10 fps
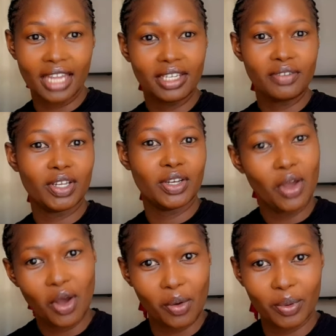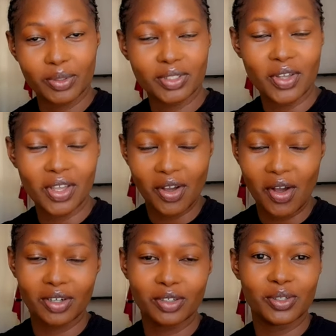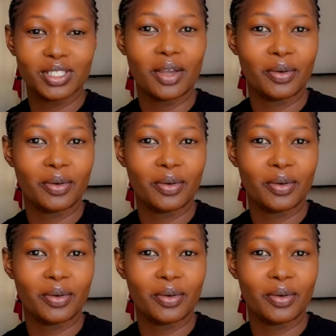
even know what was going on, because I